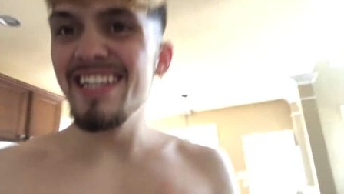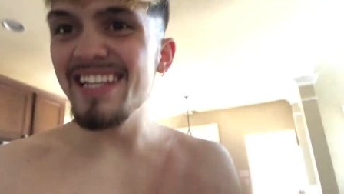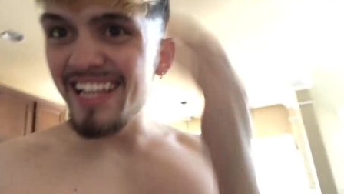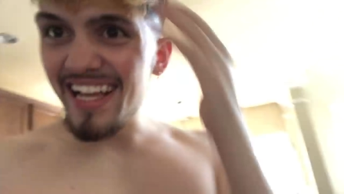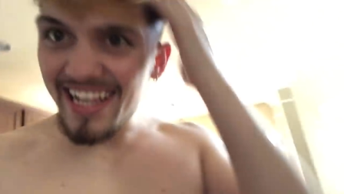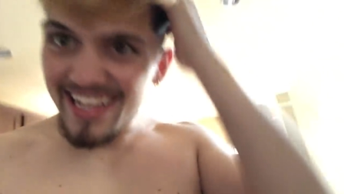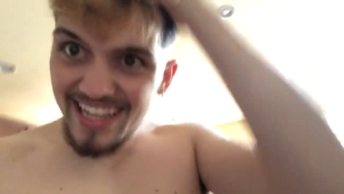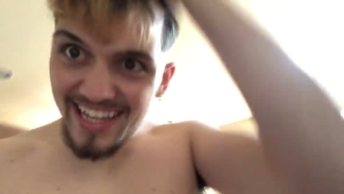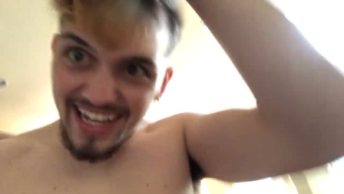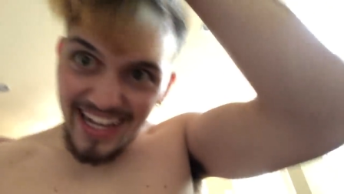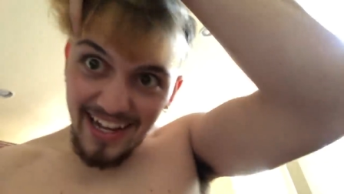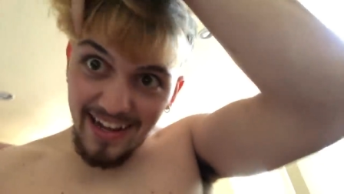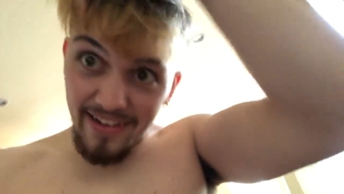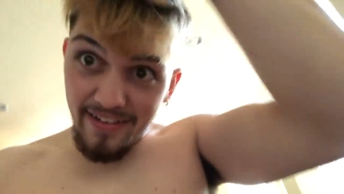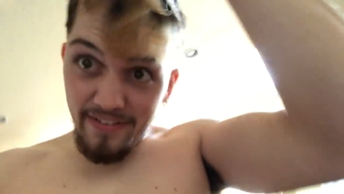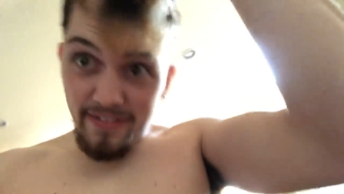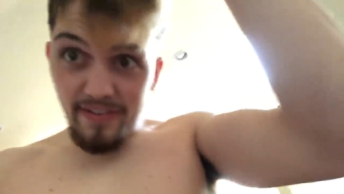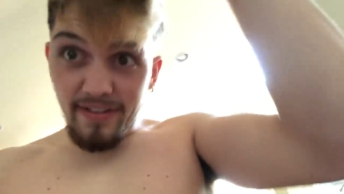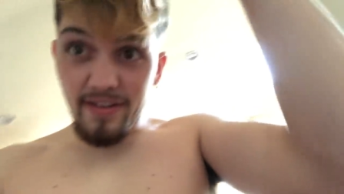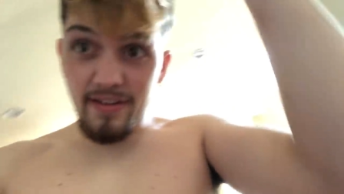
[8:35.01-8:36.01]
do that laugh?
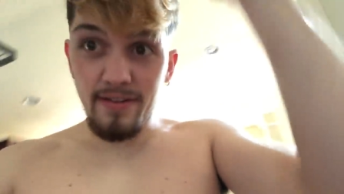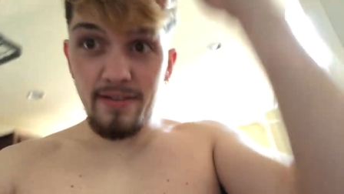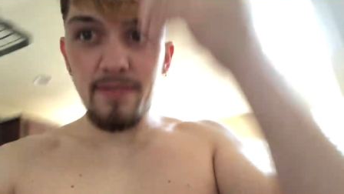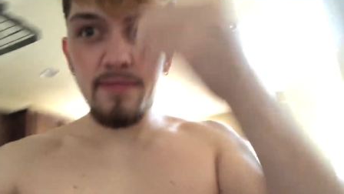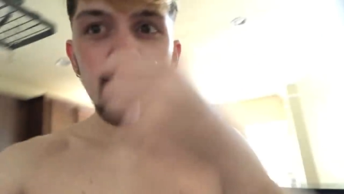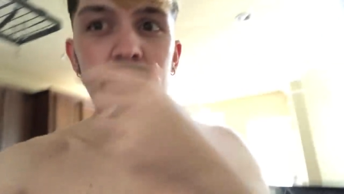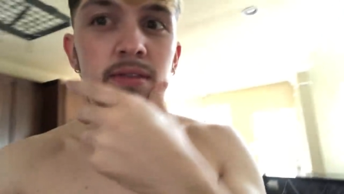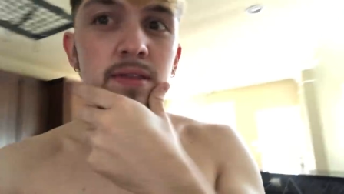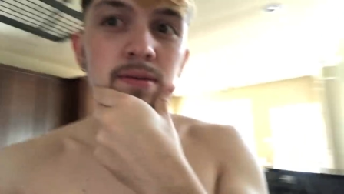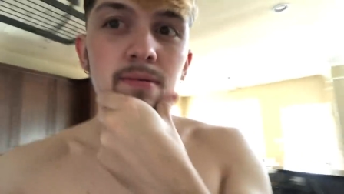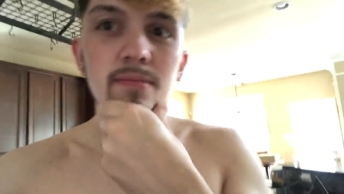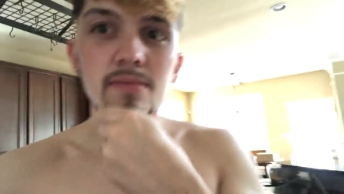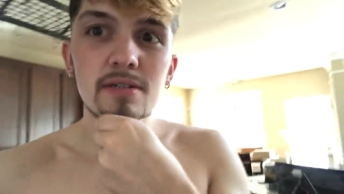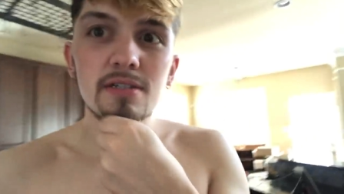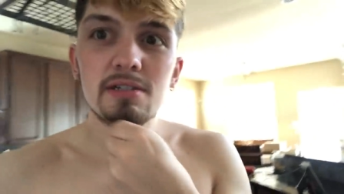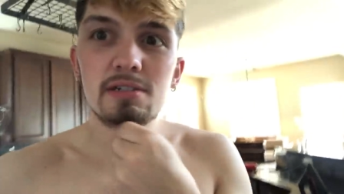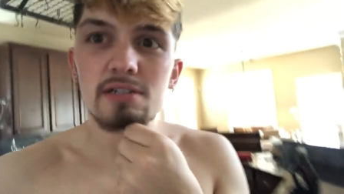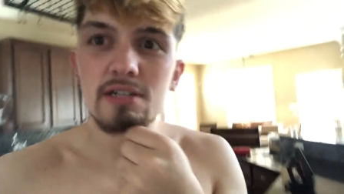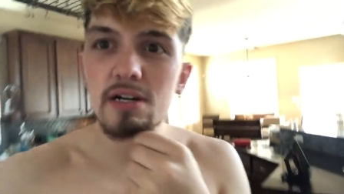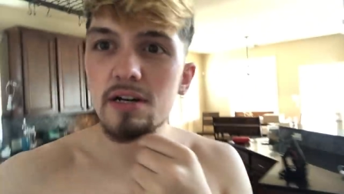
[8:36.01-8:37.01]

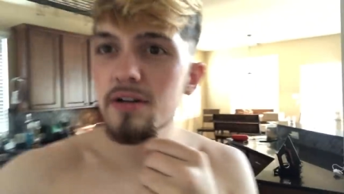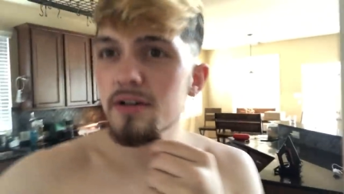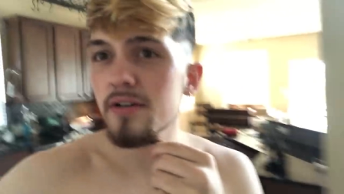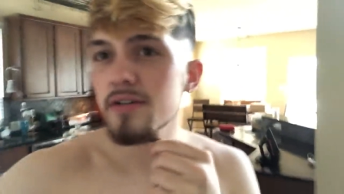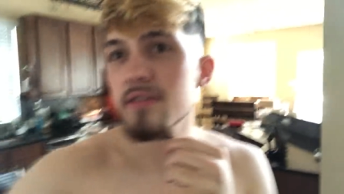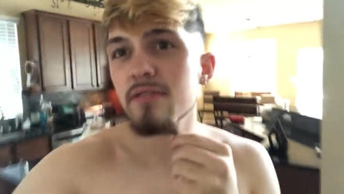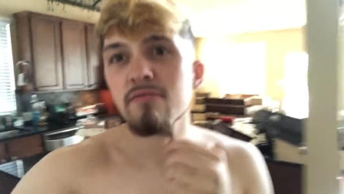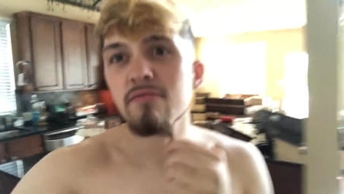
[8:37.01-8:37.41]
But you know,